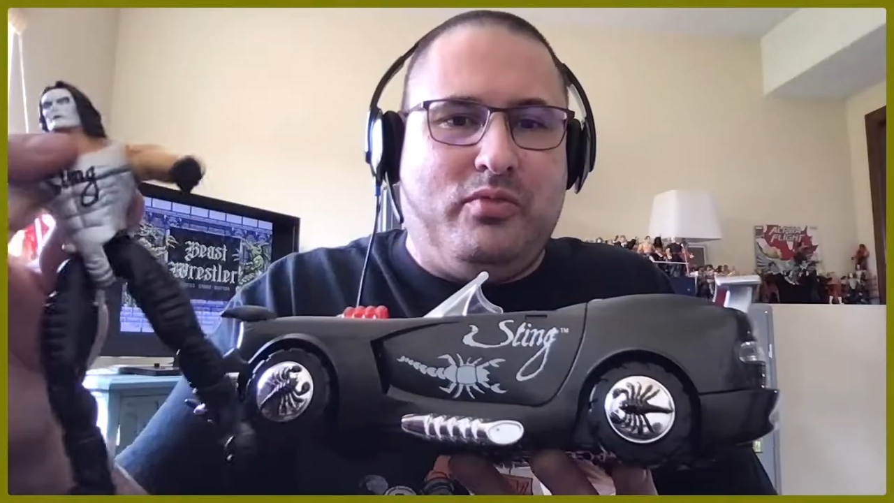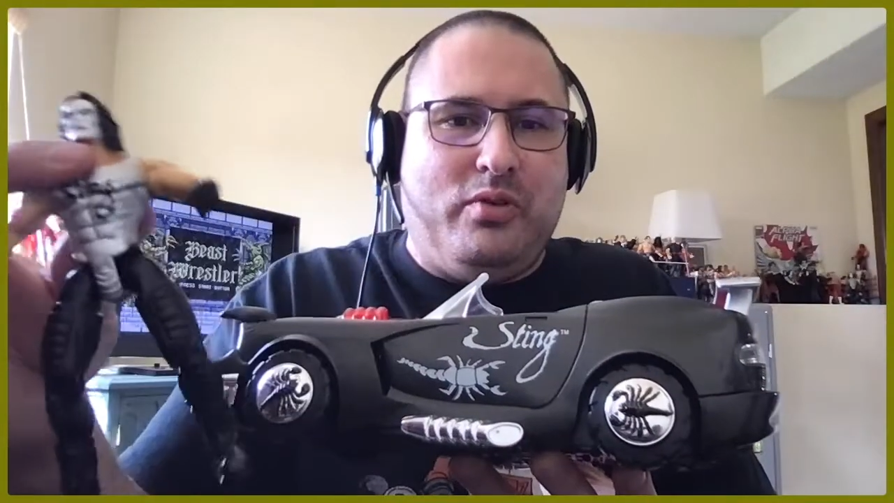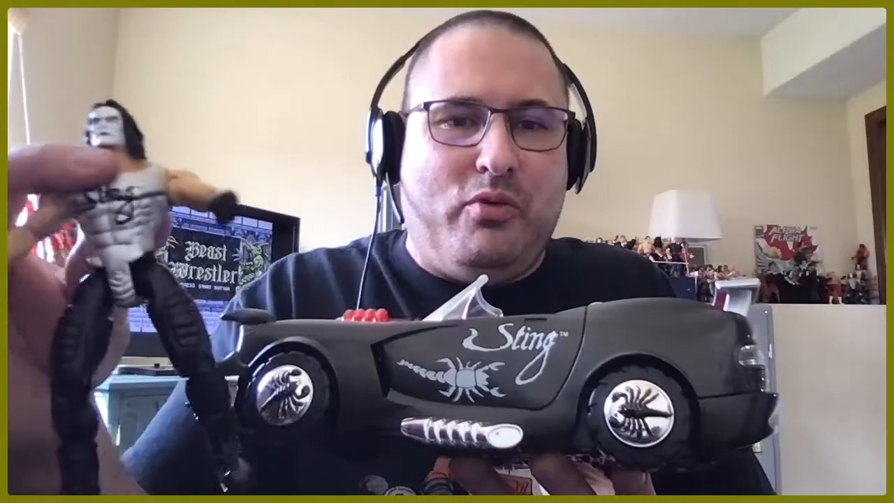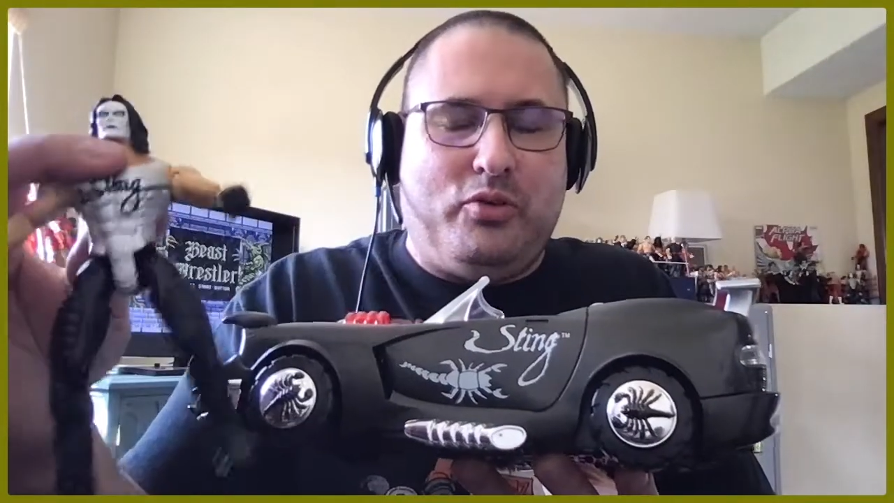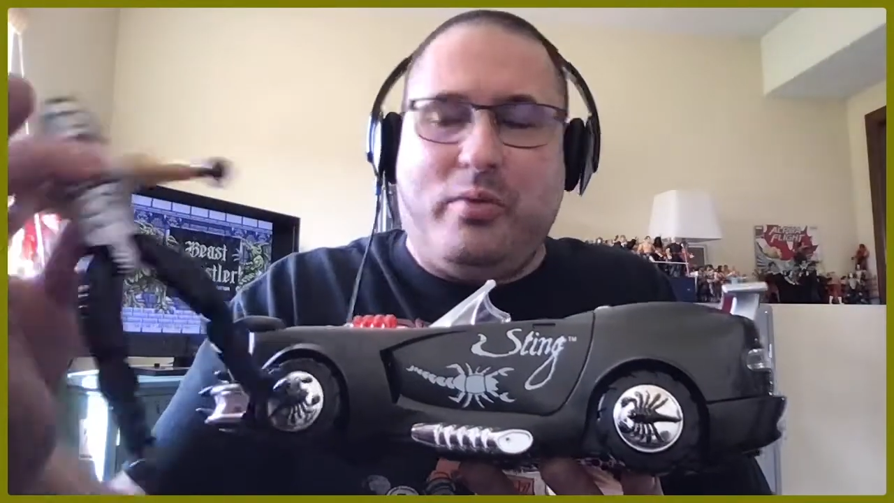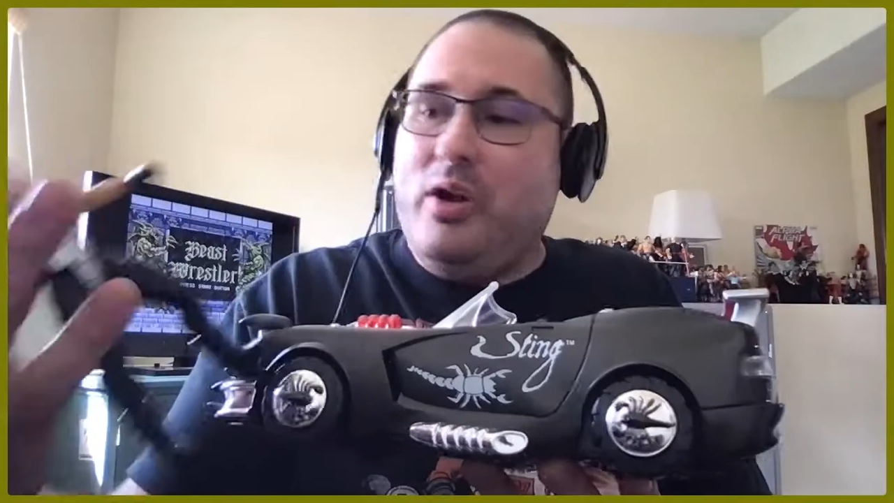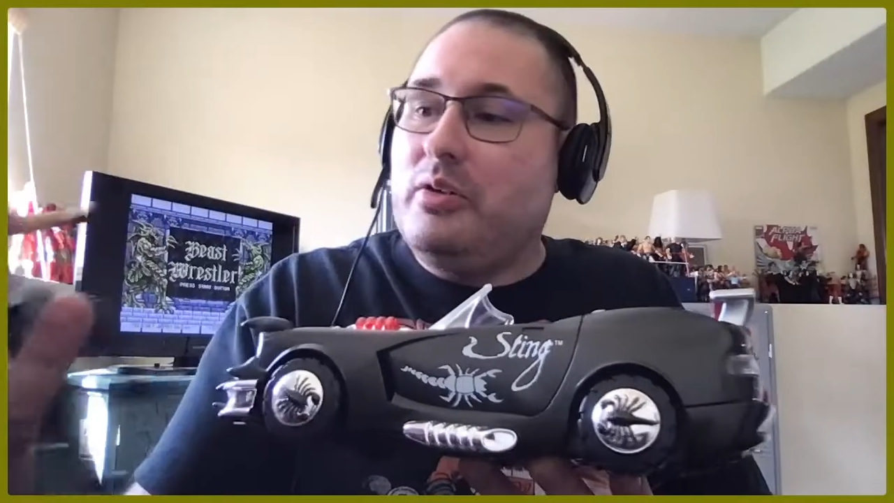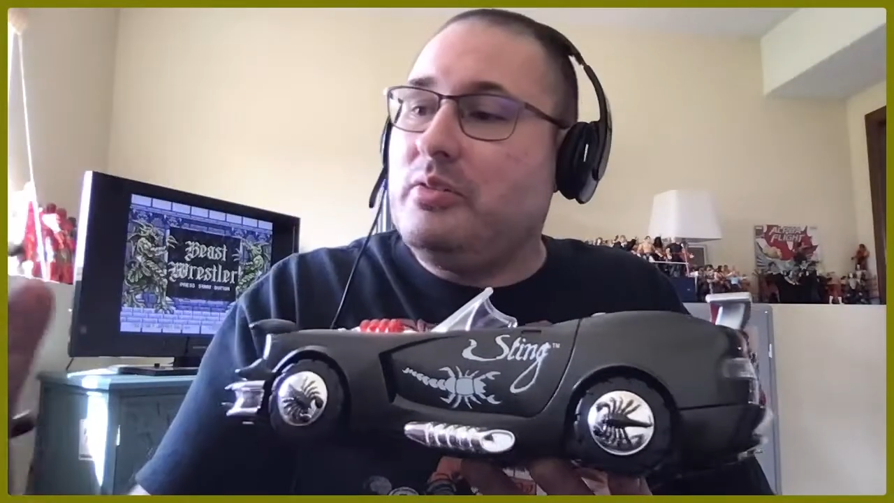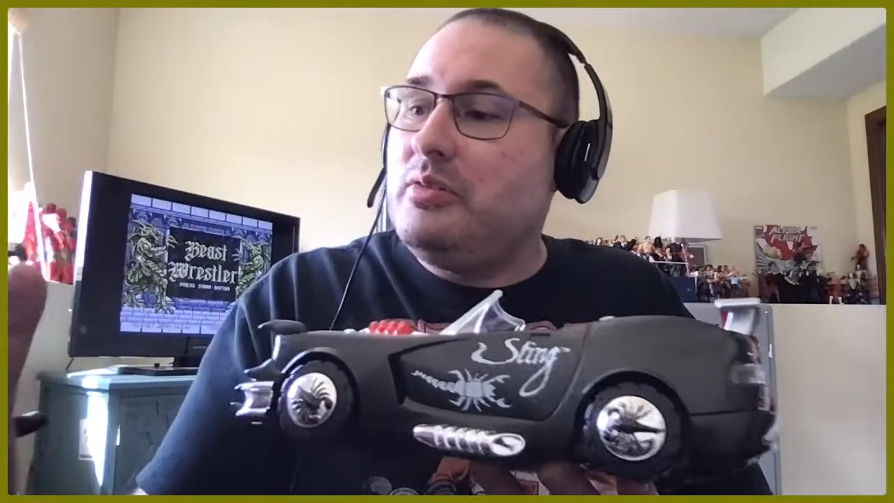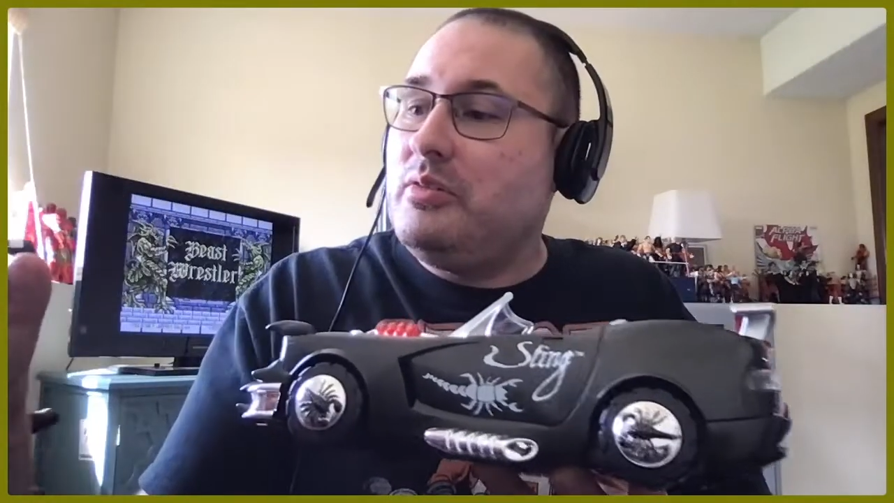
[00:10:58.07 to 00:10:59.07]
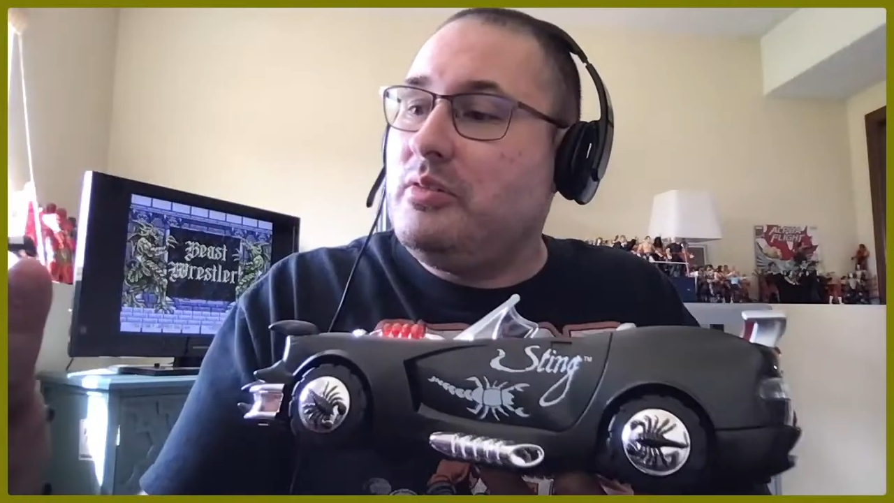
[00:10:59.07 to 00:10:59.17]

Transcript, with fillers: for the most part.